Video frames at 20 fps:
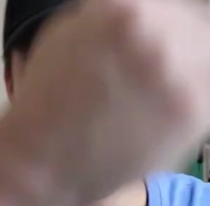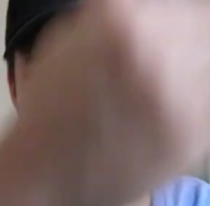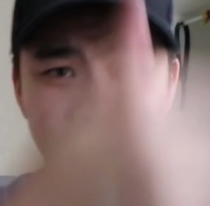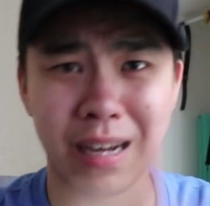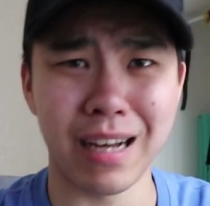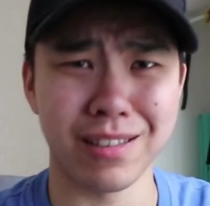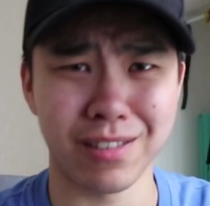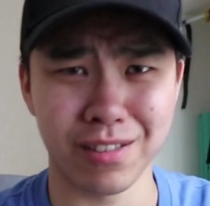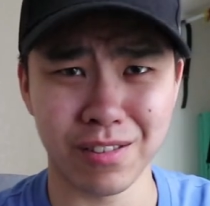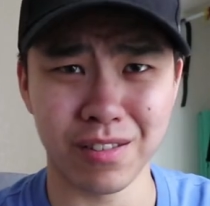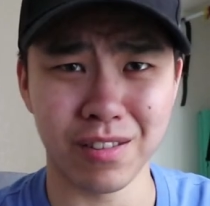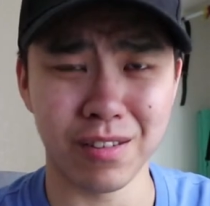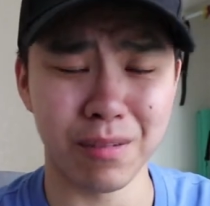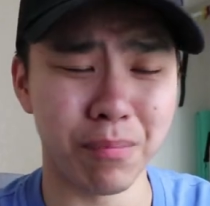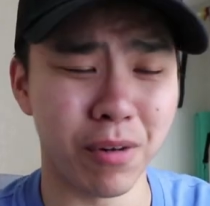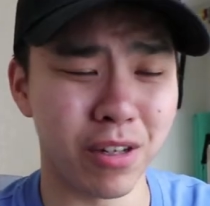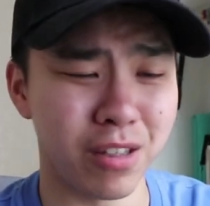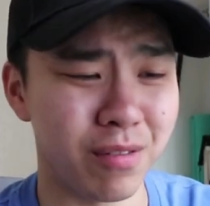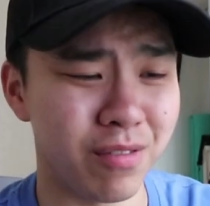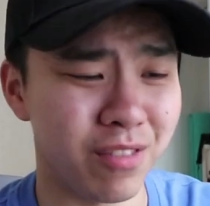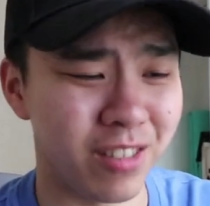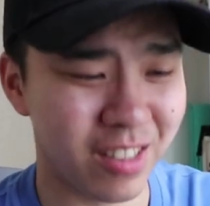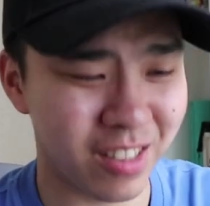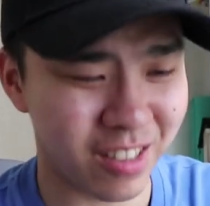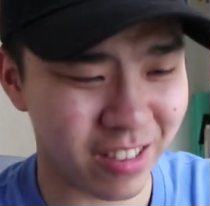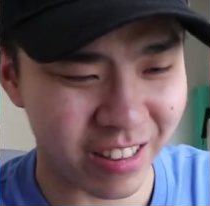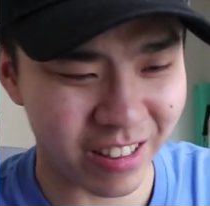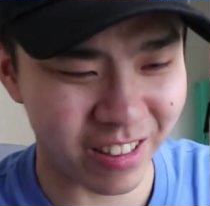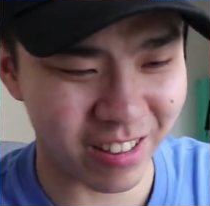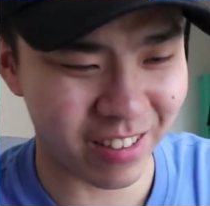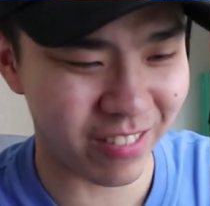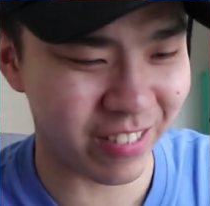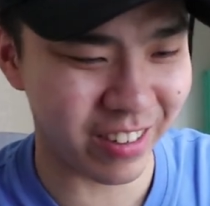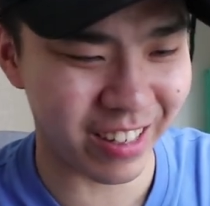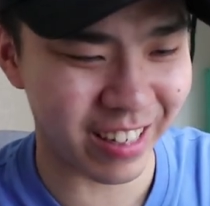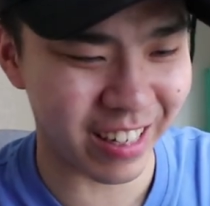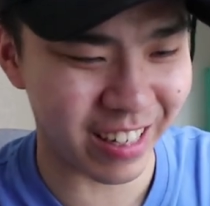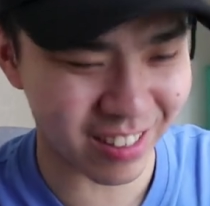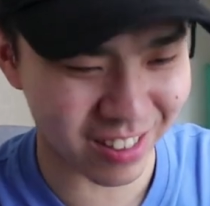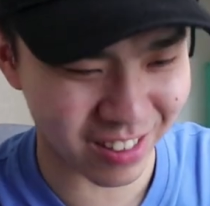past the bottom of the screen or something
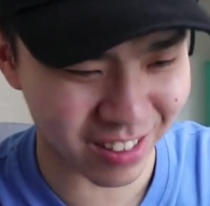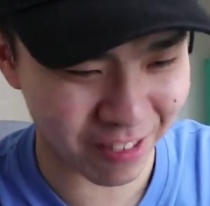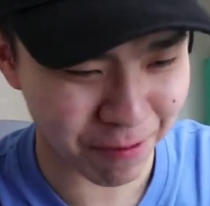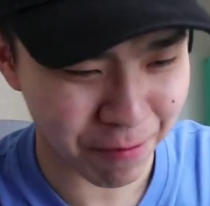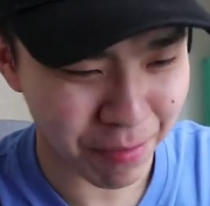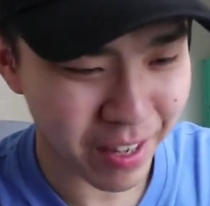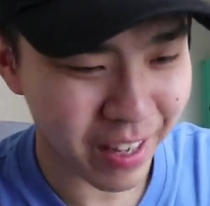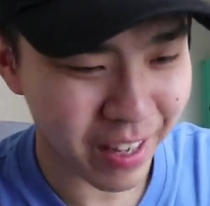like that. So